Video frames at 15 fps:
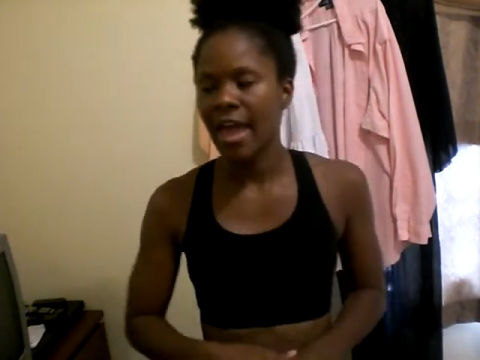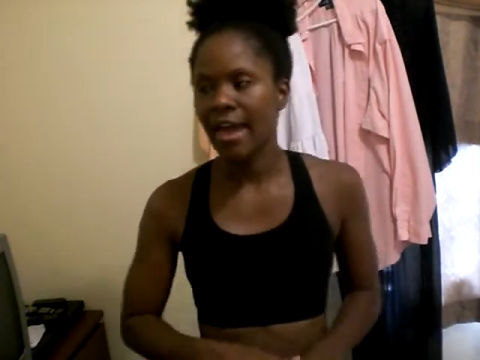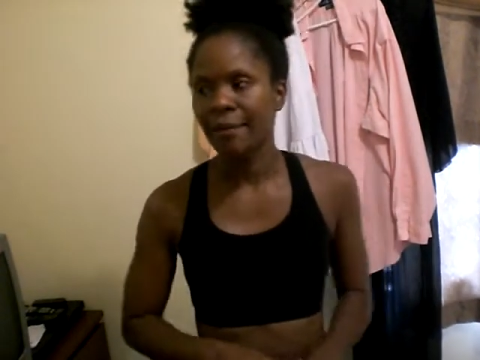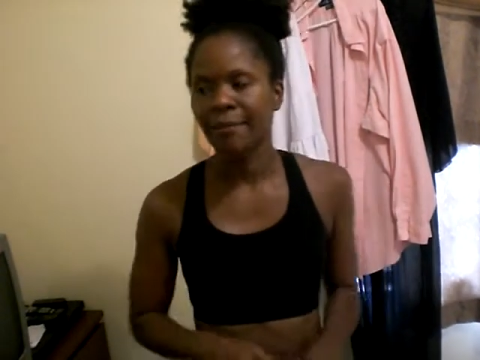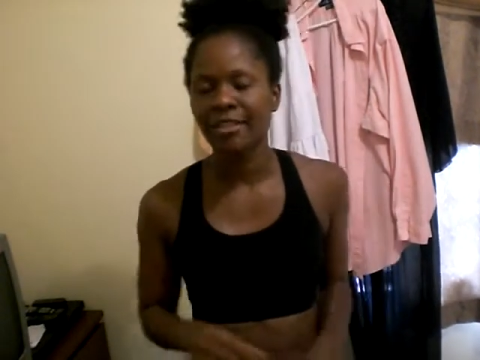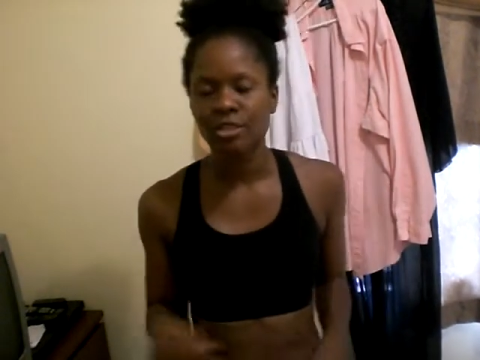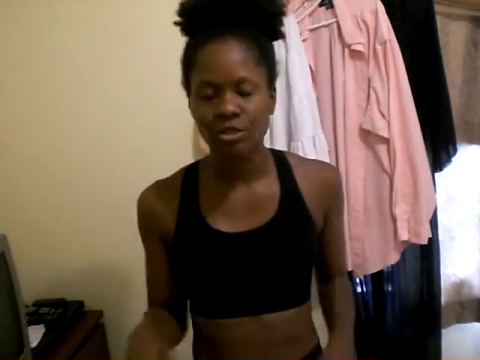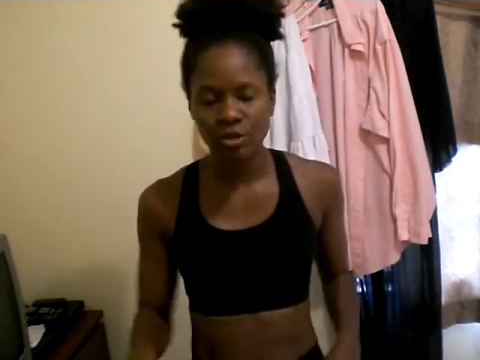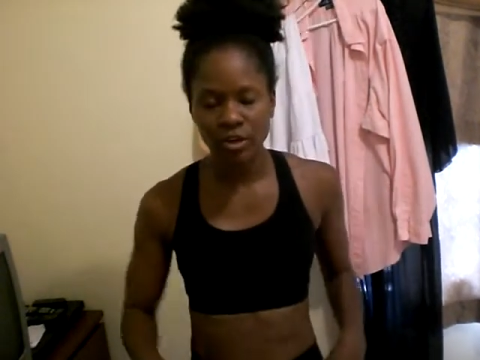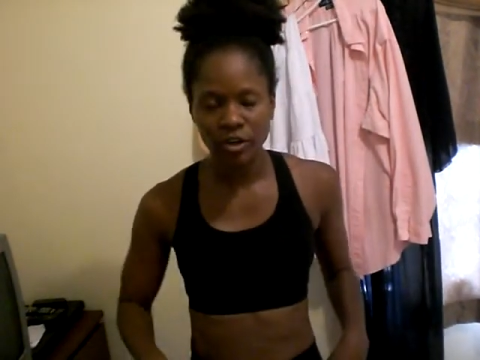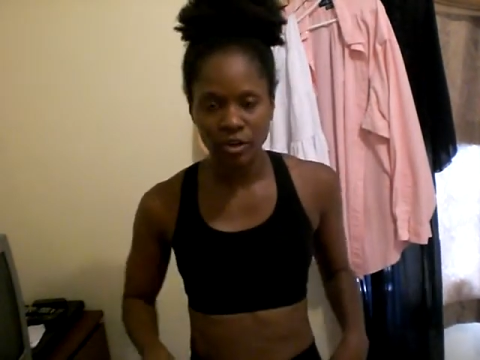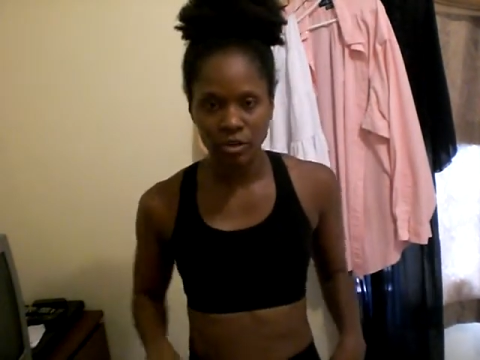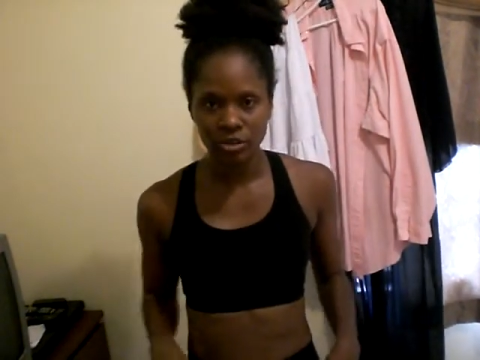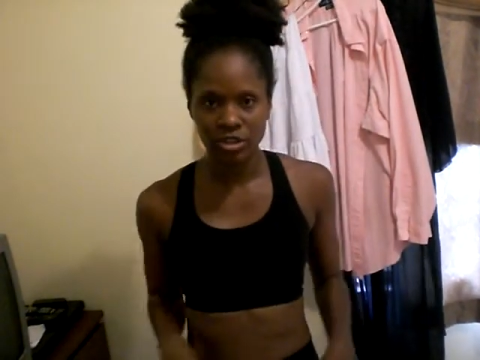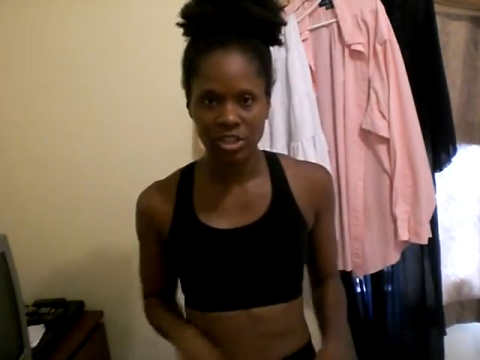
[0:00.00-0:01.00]
and my
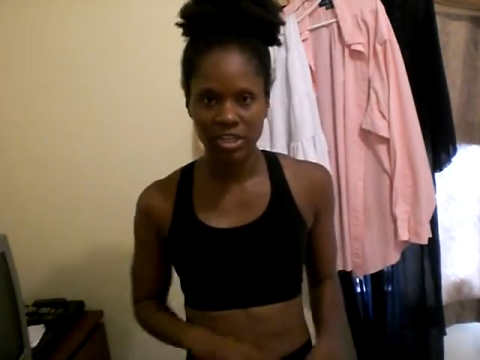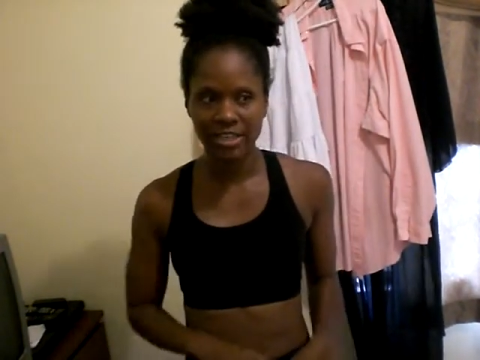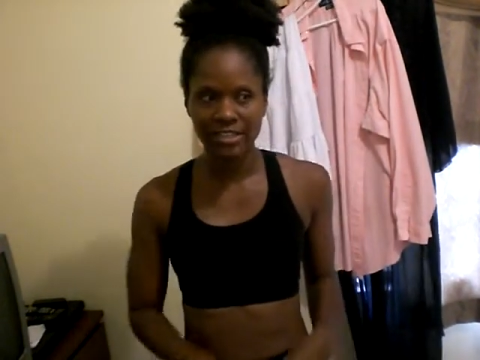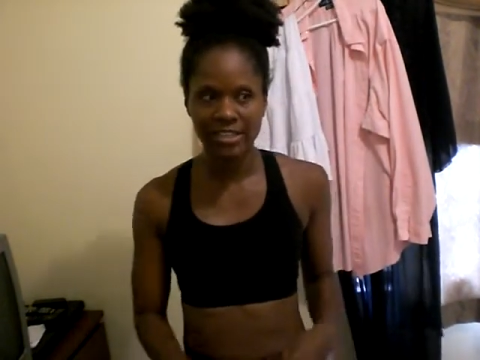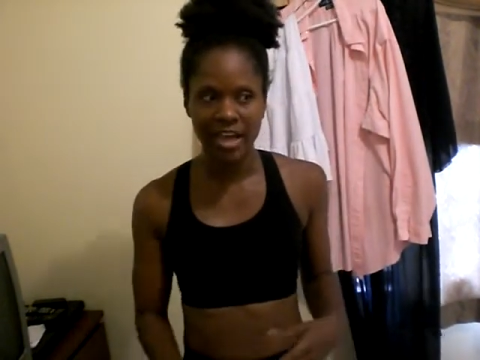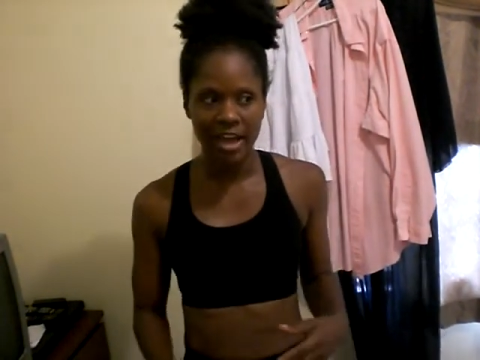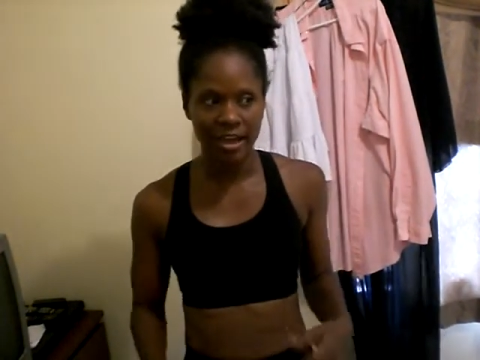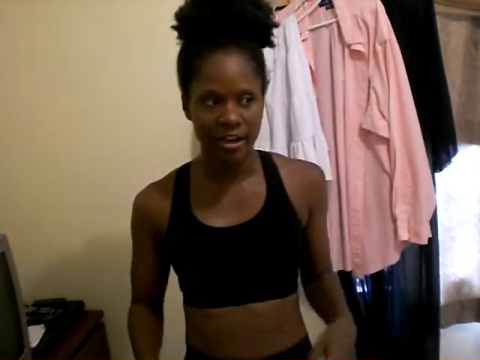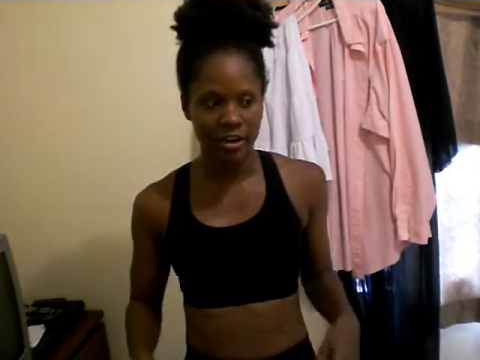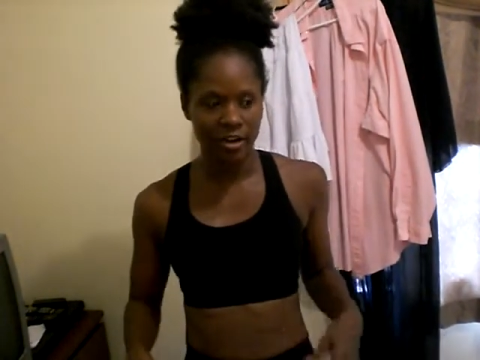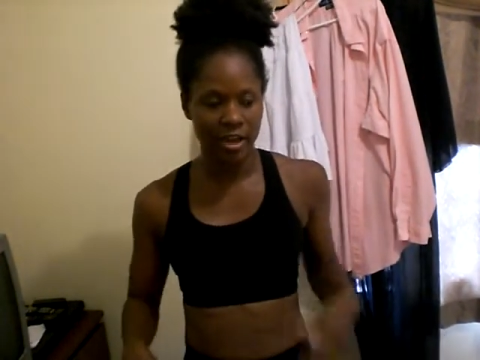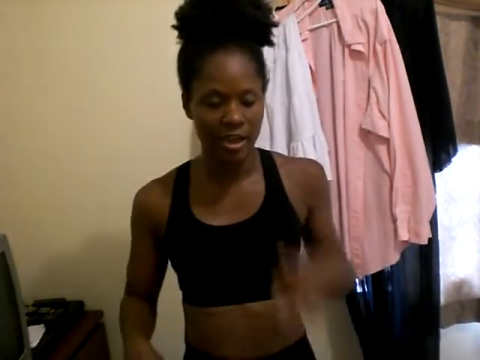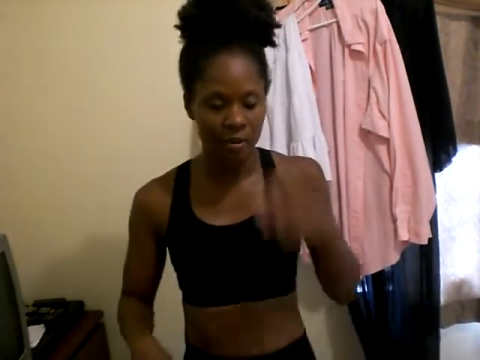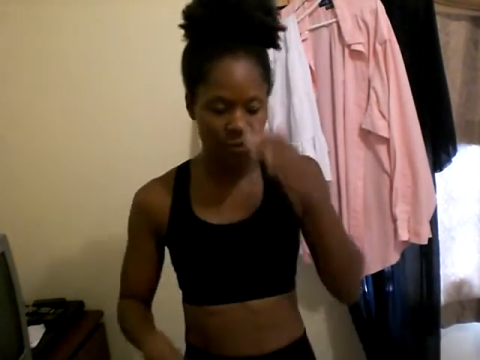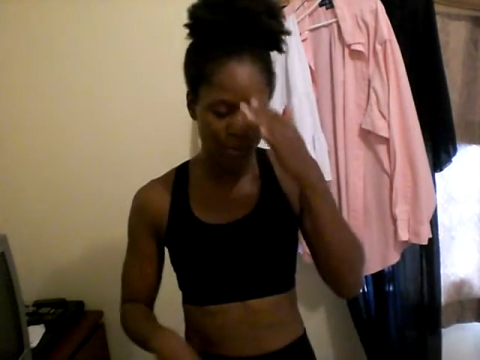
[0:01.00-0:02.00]
2-year-old, she got tired
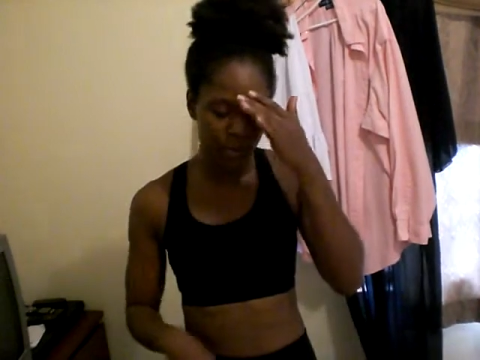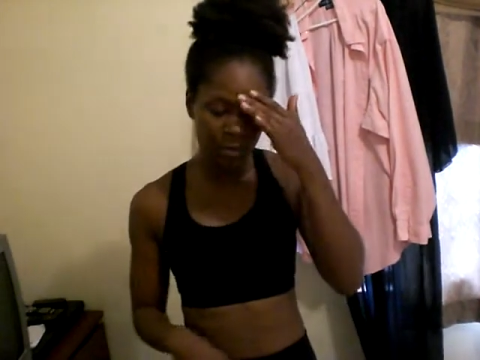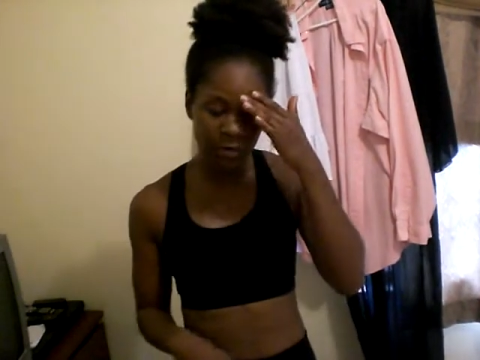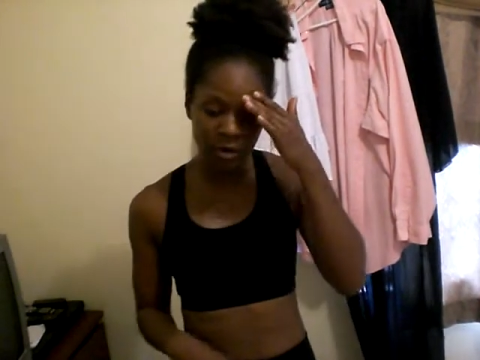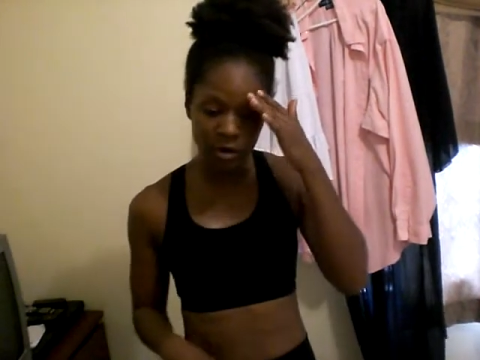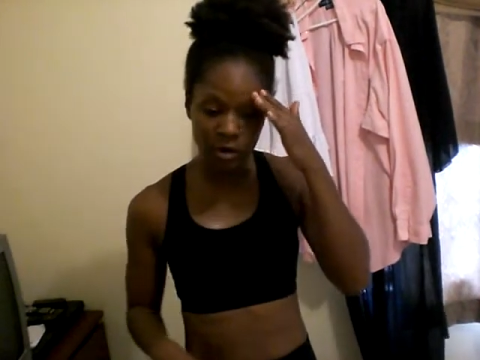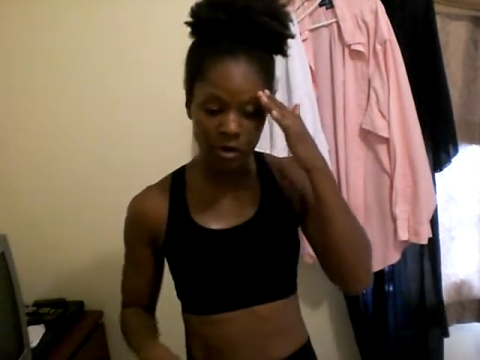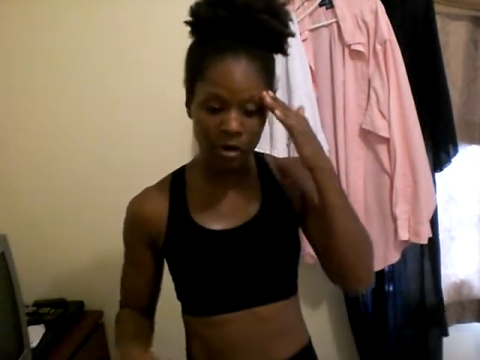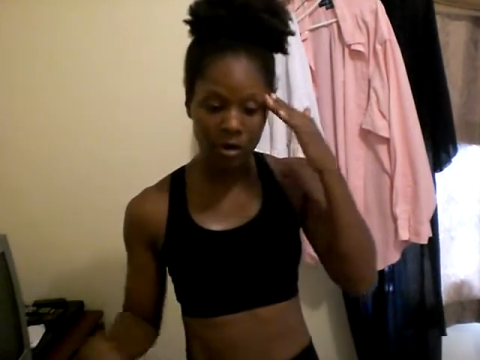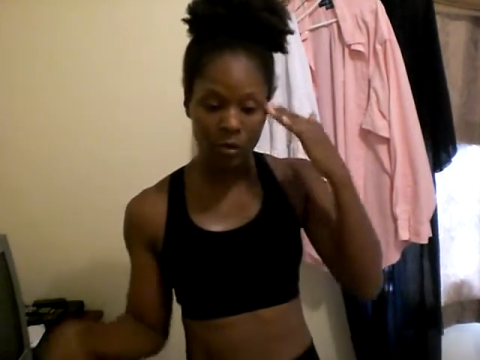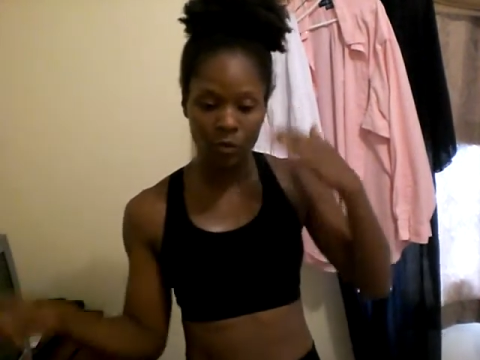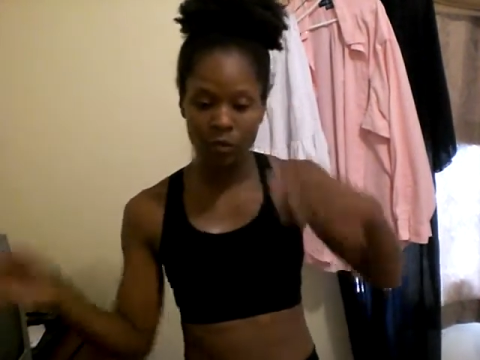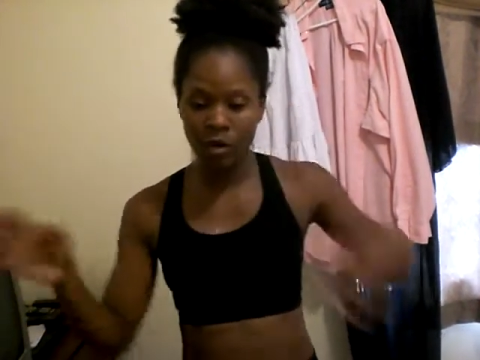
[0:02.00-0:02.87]
and we were